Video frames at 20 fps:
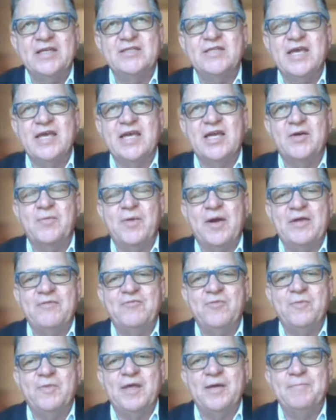can take away
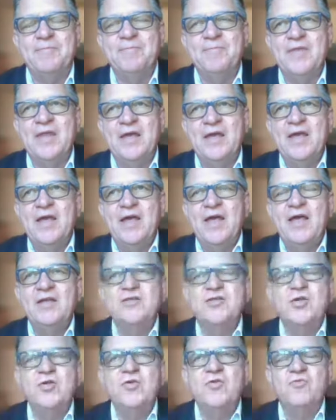from them
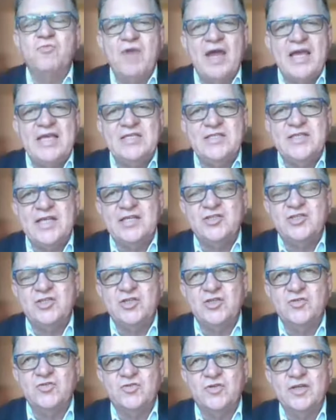to raise their
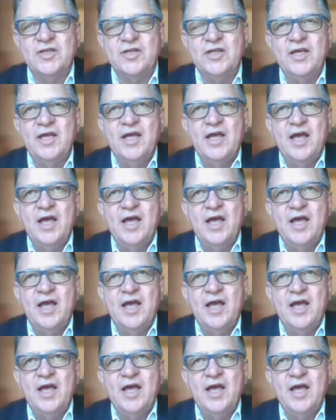children